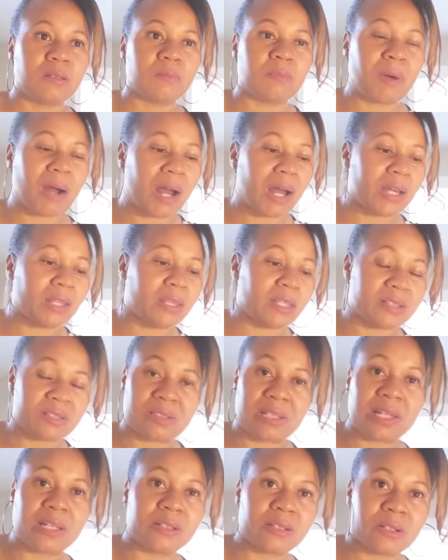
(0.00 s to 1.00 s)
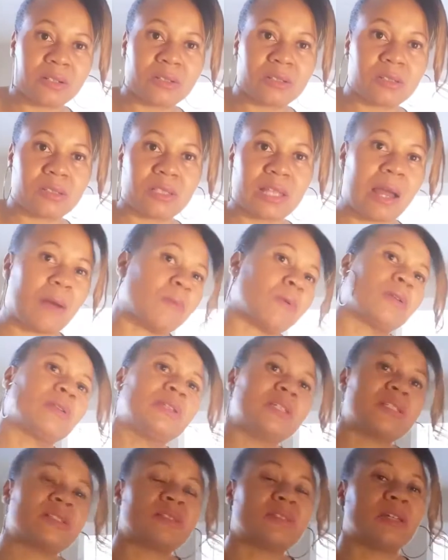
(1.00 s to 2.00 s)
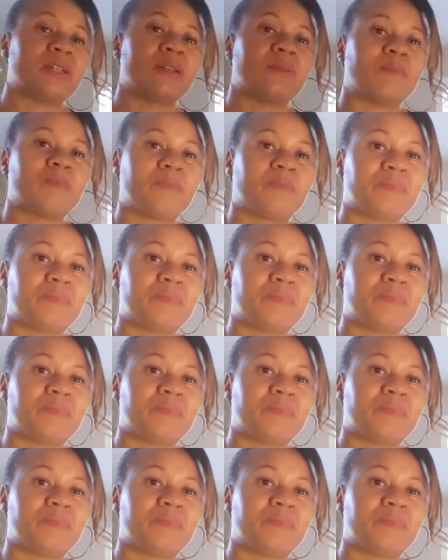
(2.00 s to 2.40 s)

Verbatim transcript: by the standards that were listed